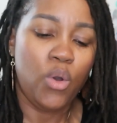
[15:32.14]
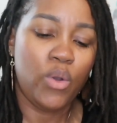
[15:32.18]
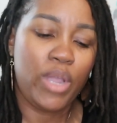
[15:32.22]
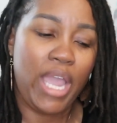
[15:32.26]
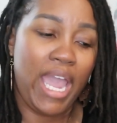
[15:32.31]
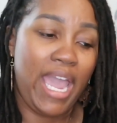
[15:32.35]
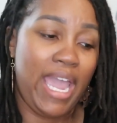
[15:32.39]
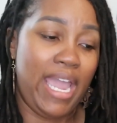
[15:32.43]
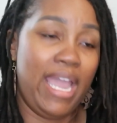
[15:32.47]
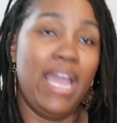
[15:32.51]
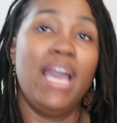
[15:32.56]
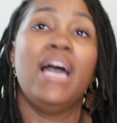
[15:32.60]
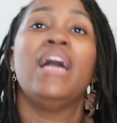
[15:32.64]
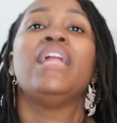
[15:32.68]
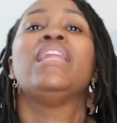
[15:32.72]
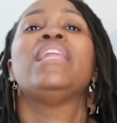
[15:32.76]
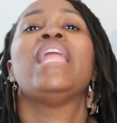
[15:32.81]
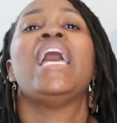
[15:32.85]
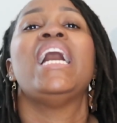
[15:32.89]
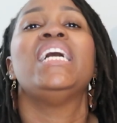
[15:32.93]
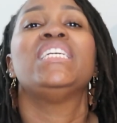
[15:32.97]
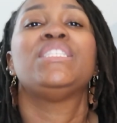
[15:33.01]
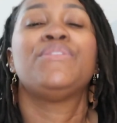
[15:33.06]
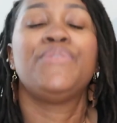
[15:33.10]
Okay,
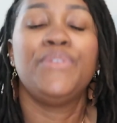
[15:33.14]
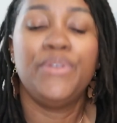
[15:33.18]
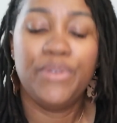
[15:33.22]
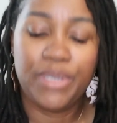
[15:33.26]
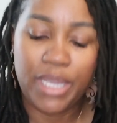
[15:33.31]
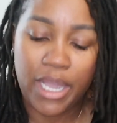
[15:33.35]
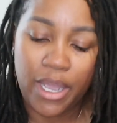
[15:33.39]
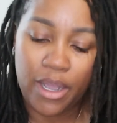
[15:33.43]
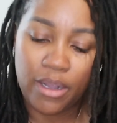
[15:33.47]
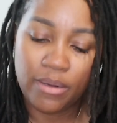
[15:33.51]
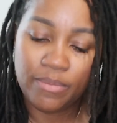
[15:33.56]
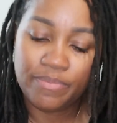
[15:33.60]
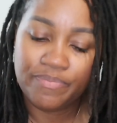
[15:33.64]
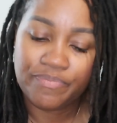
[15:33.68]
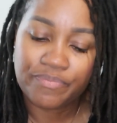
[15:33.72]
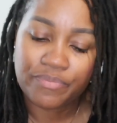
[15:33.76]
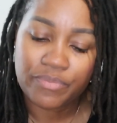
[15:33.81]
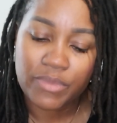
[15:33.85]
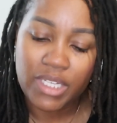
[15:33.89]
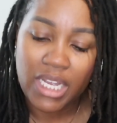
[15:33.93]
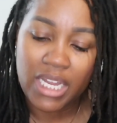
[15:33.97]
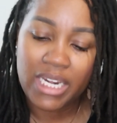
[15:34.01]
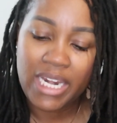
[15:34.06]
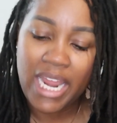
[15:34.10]
last few, y'all.
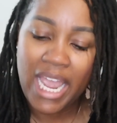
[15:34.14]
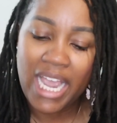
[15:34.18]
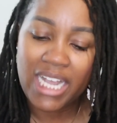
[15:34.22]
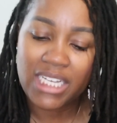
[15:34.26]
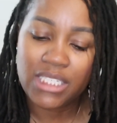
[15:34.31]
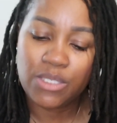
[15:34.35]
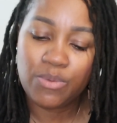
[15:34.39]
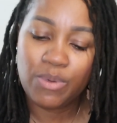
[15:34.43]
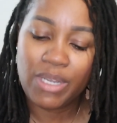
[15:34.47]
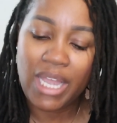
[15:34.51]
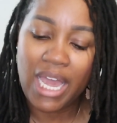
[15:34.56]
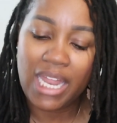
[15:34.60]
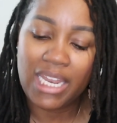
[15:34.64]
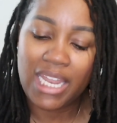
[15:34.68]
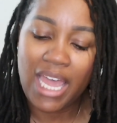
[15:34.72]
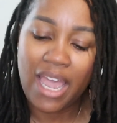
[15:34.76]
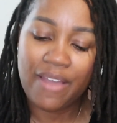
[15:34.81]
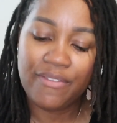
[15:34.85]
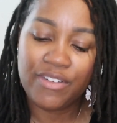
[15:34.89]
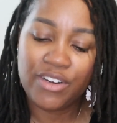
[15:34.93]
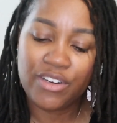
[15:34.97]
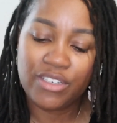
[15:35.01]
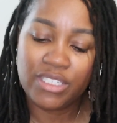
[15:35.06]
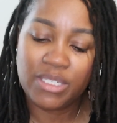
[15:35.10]
Next, we got
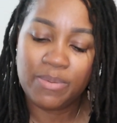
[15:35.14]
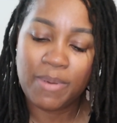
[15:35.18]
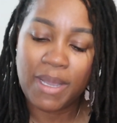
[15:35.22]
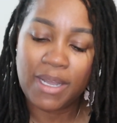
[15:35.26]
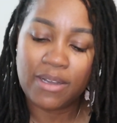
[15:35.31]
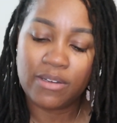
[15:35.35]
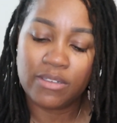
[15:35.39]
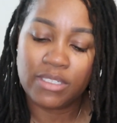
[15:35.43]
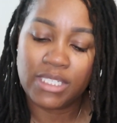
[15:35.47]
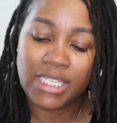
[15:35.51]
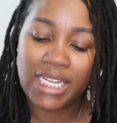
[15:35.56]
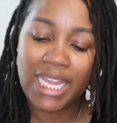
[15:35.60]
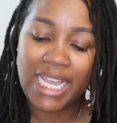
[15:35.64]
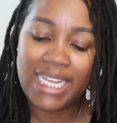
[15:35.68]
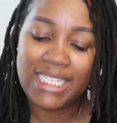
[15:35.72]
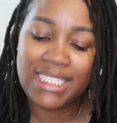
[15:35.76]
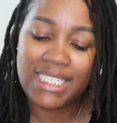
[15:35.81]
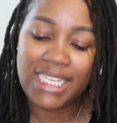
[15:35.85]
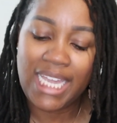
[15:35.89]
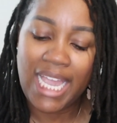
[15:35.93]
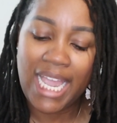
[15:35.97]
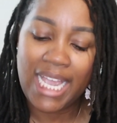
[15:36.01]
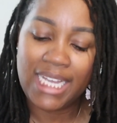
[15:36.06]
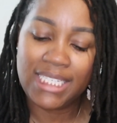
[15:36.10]
Lavender Speckles,
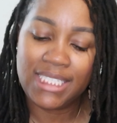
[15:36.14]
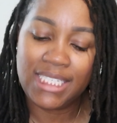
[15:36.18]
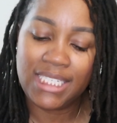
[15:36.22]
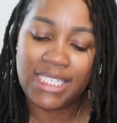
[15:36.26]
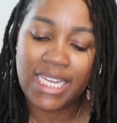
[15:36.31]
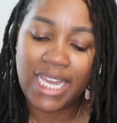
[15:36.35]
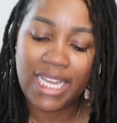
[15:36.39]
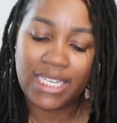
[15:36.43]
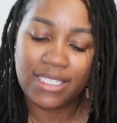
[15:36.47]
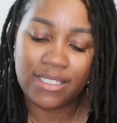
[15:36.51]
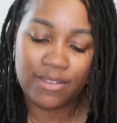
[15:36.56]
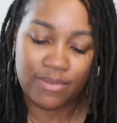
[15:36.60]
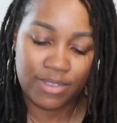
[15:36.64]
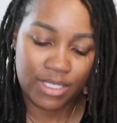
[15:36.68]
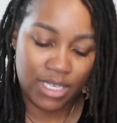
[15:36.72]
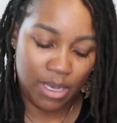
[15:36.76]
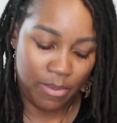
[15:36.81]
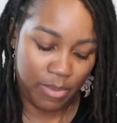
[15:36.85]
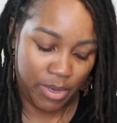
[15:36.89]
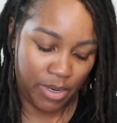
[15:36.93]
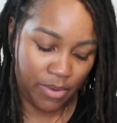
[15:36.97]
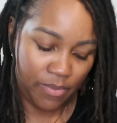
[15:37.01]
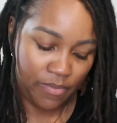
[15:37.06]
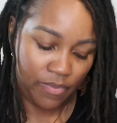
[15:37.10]
Lazy Hazy Days of
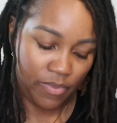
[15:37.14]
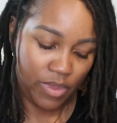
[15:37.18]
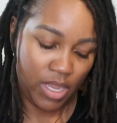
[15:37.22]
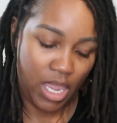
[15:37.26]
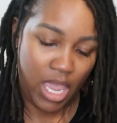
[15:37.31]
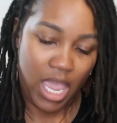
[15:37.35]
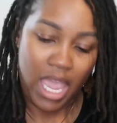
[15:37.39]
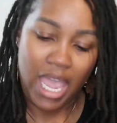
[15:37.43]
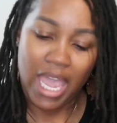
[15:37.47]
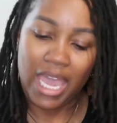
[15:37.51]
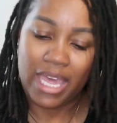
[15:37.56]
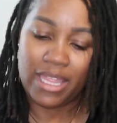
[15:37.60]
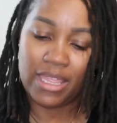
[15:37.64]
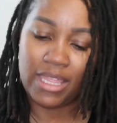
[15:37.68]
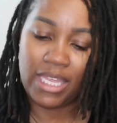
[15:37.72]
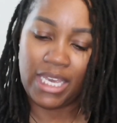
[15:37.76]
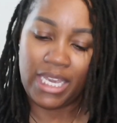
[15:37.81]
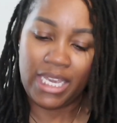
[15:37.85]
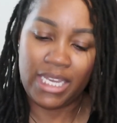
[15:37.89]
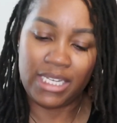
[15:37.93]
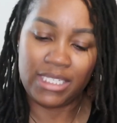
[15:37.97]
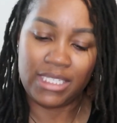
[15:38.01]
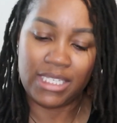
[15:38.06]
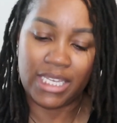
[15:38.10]
Summer. And
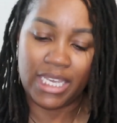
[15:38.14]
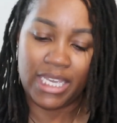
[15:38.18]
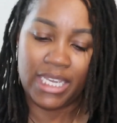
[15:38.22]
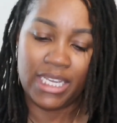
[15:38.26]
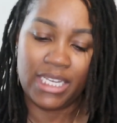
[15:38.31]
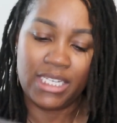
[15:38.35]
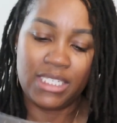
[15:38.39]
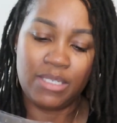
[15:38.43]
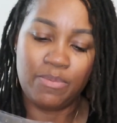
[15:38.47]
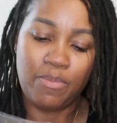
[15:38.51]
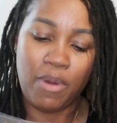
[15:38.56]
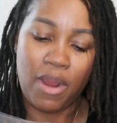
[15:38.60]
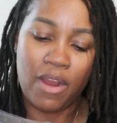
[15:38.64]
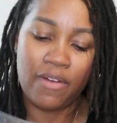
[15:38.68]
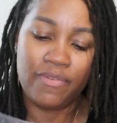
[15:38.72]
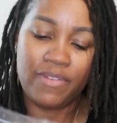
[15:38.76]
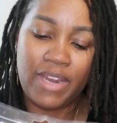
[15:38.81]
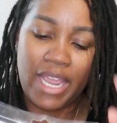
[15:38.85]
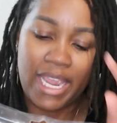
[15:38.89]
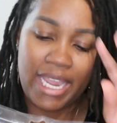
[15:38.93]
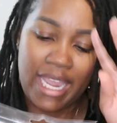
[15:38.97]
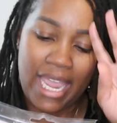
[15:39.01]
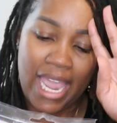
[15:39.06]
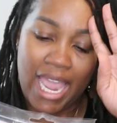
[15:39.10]
this is
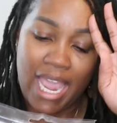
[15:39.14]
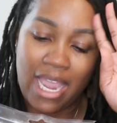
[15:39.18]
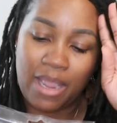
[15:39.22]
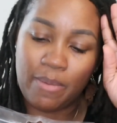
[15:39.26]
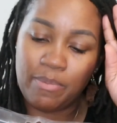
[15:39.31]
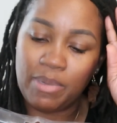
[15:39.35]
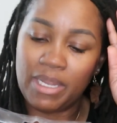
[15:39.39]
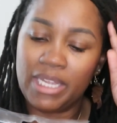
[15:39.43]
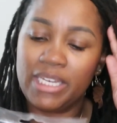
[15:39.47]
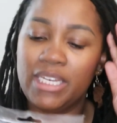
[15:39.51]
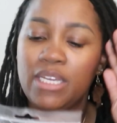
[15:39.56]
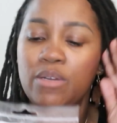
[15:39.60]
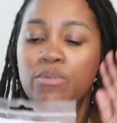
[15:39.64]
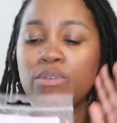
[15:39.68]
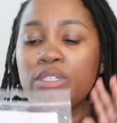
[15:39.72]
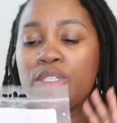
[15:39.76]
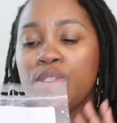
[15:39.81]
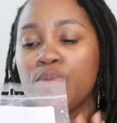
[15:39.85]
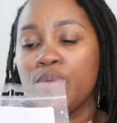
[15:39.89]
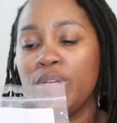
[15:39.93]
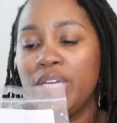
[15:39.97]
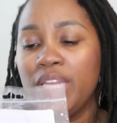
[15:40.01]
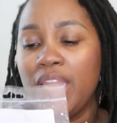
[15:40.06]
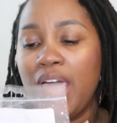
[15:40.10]
birthday cake blended with
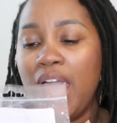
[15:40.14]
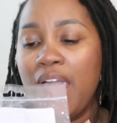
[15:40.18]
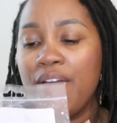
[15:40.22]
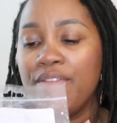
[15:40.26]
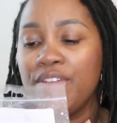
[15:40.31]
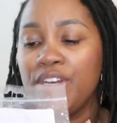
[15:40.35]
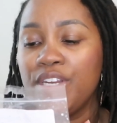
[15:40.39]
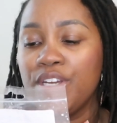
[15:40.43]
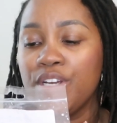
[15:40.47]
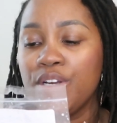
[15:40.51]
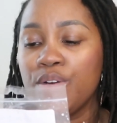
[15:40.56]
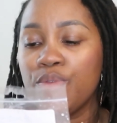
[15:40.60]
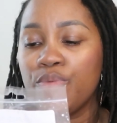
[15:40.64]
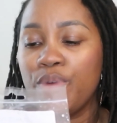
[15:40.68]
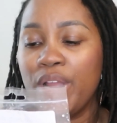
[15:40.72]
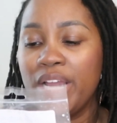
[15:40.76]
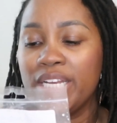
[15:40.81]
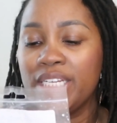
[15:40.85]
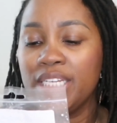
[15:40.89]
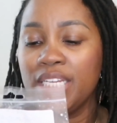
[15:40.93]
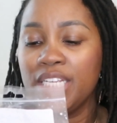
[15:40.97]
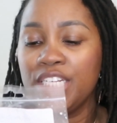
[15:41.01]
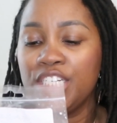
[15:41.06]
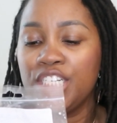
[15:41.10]
sweet lavender,
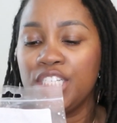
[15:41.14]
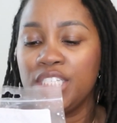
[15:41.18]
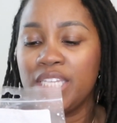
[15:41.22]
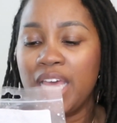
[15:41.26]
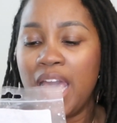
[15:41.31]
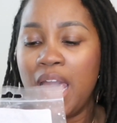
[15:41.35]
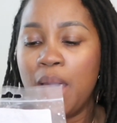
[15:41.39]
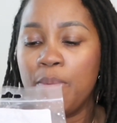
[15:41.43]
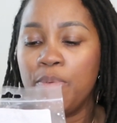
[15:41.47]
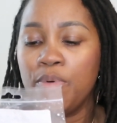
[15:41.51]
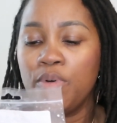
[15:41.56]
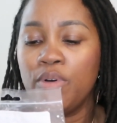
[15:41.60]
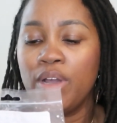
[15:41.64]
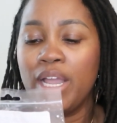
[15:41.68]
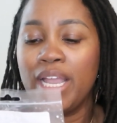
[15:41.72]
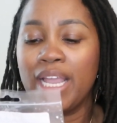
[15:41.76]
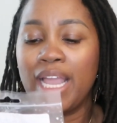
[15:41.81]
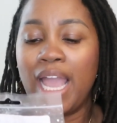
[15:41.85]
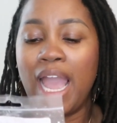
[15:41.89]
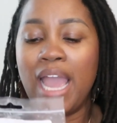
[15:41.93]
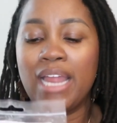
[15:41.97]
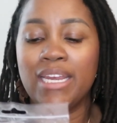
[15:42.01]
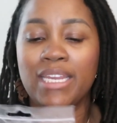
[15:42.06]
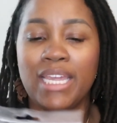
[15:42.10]
red delicious apple, and
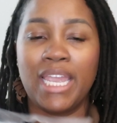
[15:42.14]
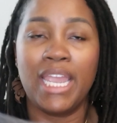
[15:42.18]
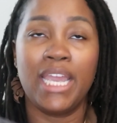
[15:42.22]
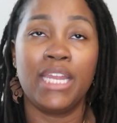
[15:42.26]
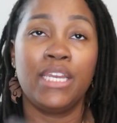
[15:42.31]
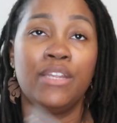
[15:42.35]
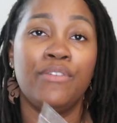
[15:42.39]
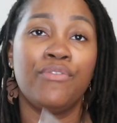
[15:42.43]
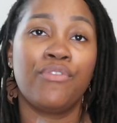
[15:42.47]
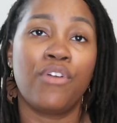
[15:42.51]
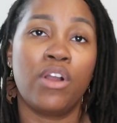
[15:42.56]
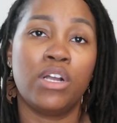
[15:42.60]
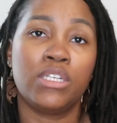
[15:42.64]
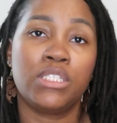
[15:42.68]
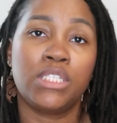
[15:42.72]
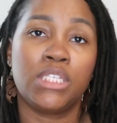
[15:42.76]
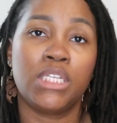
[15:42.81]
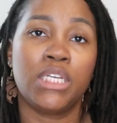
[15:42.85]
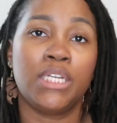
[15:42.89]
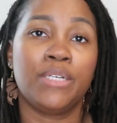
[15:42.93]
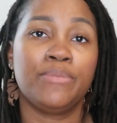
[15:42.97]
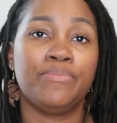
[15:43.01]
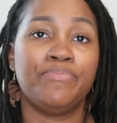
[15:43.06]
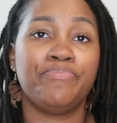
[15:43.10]
cotton candy
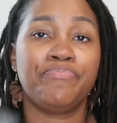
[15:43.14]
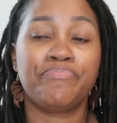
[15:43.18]
frosting.